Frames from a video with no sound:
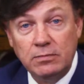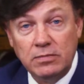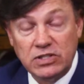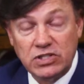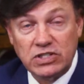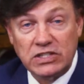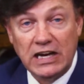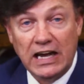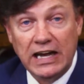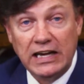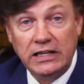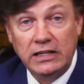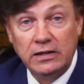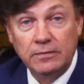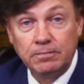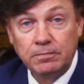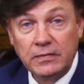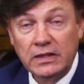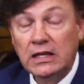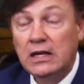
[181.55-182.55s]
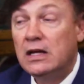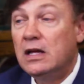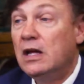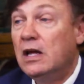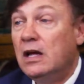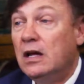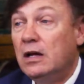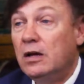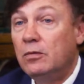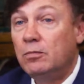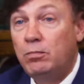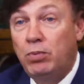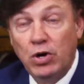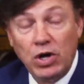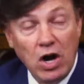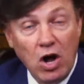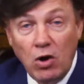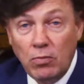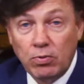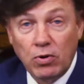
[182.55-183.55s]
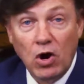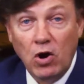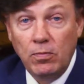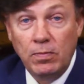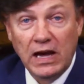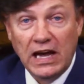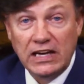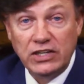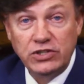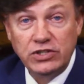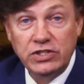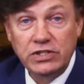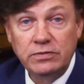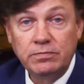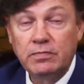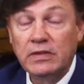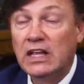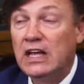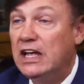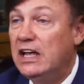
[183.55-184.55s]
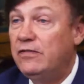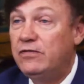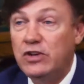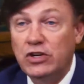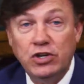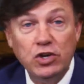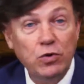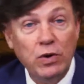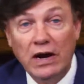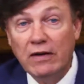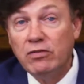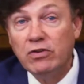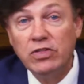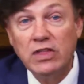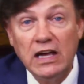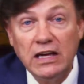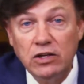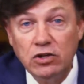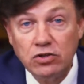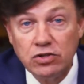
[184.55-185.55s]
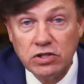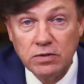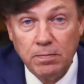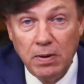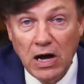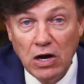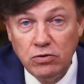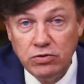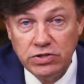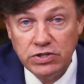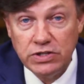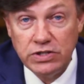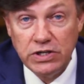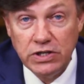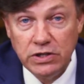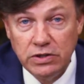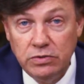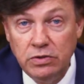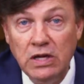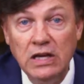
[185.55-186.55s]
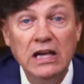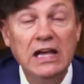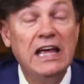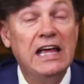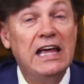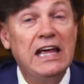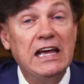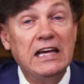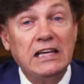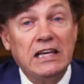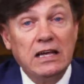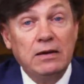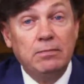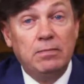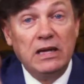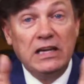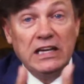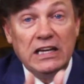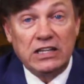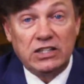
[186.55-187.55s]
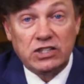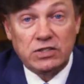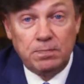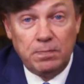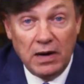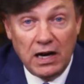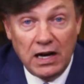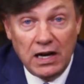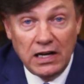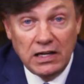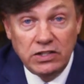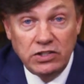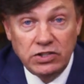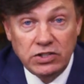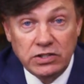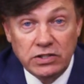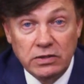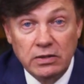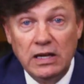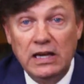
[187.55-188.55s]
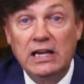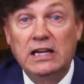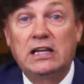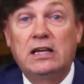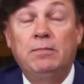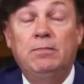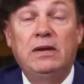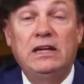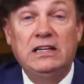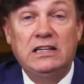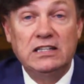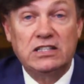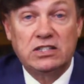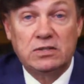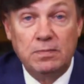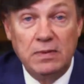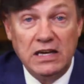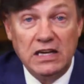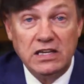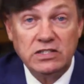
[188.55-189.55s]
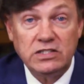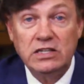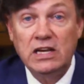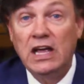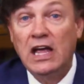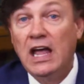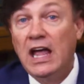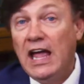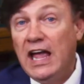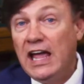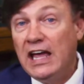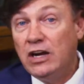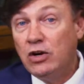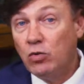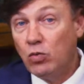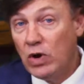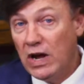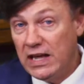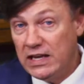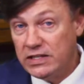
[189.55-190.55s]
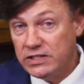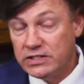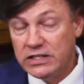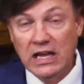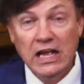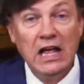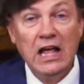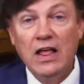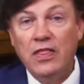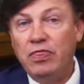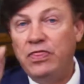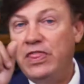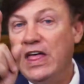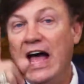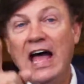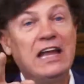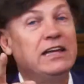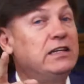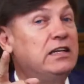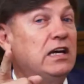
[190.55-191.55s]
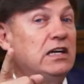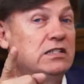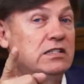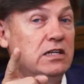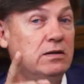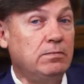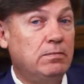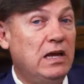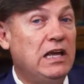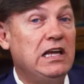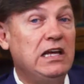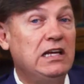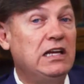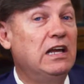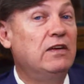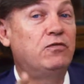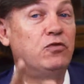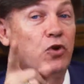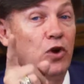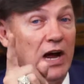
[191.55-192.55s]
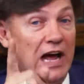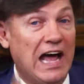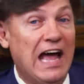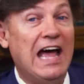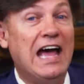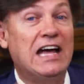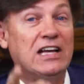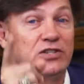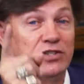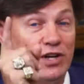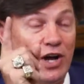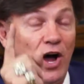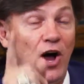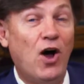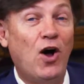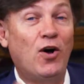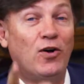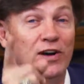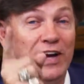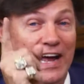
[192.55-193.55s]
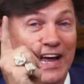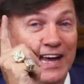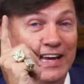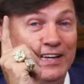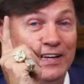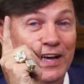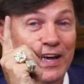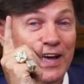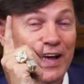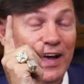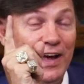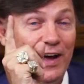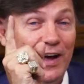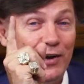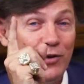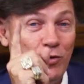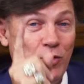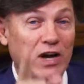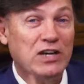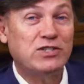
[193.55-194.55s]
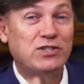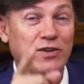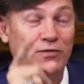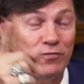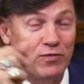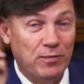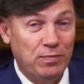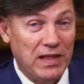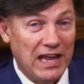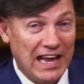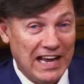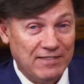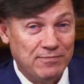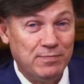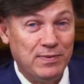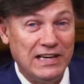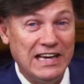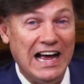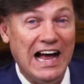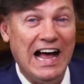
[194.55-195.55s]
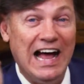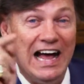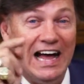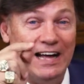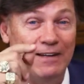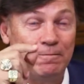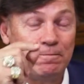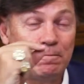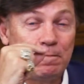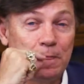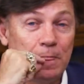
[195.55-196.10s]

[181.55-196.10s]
a mistake, put on probation. If you do everything you're supposed to do, it can be expunged, it can be dismissed, and erased. That doesn't mean if you're asked on a question from the FBI